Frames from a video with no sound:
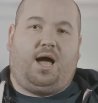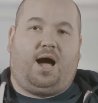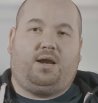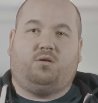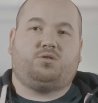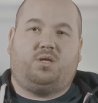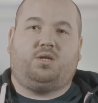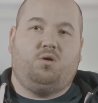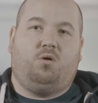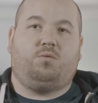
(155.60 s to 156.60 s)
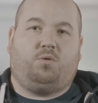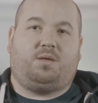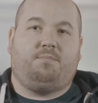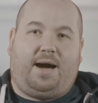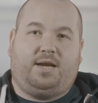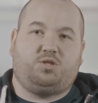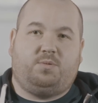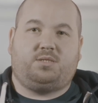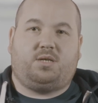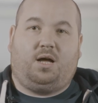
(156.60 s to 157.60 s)
and also they know what the
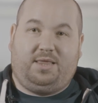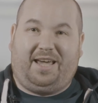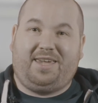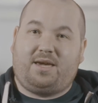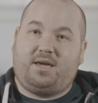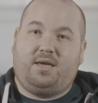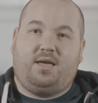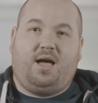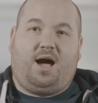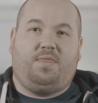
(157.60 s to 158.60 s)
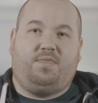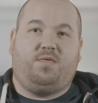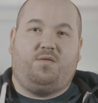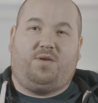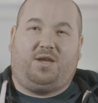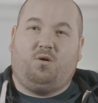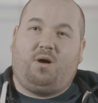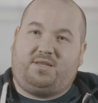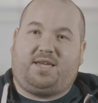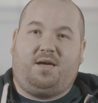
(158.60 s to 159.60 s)
management are like, and they know
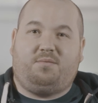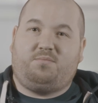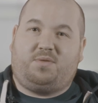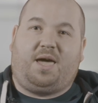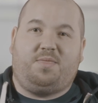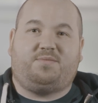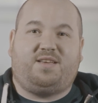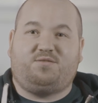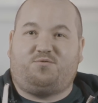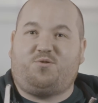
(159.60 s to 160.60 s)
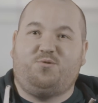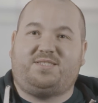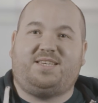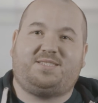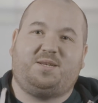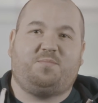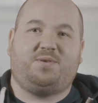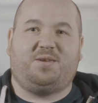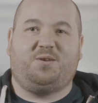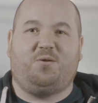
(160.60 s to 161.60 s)
how to get themselves through the system,
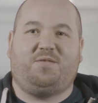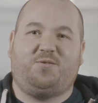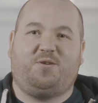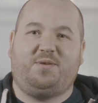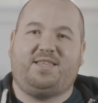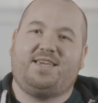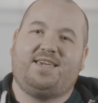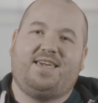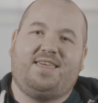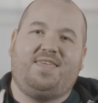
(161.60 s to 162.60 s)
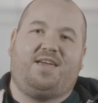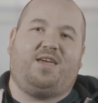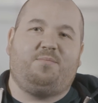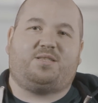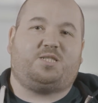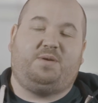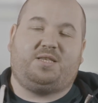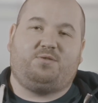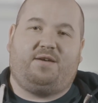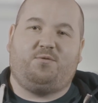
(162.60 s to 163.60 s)
you know, if you know what I mean. They're able to speak
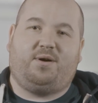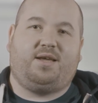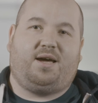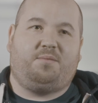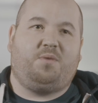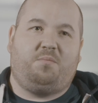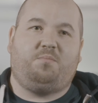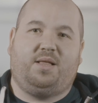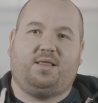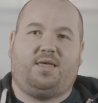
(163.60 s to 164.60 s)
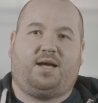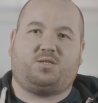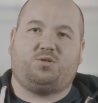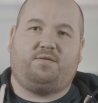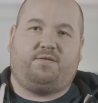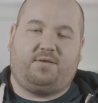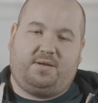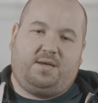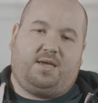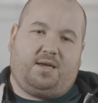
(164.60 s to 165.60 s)
to everyone and build that sort of
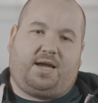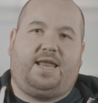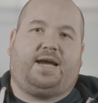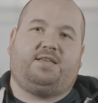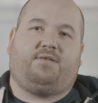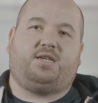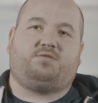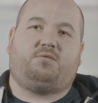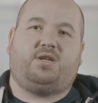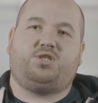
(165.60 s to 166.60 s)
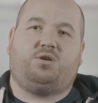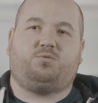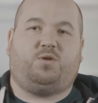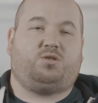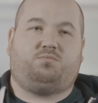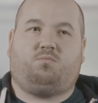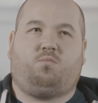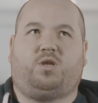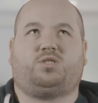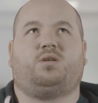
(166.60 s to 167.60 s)
collective eyes around issues
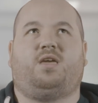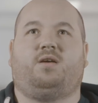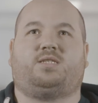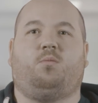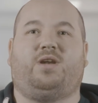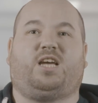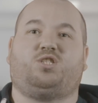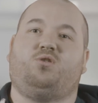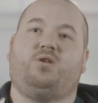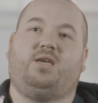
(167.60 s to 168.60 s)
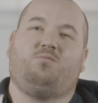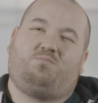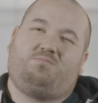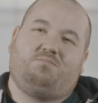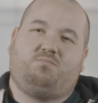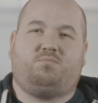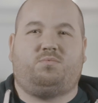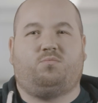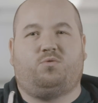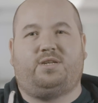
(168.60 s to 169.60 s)
which someone externally
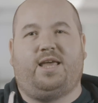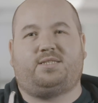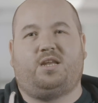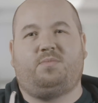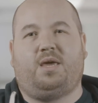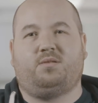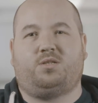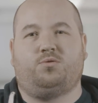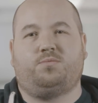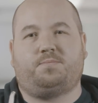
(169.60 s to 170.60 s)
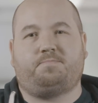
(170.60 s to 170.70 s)
wouldn't necessarily be able to do.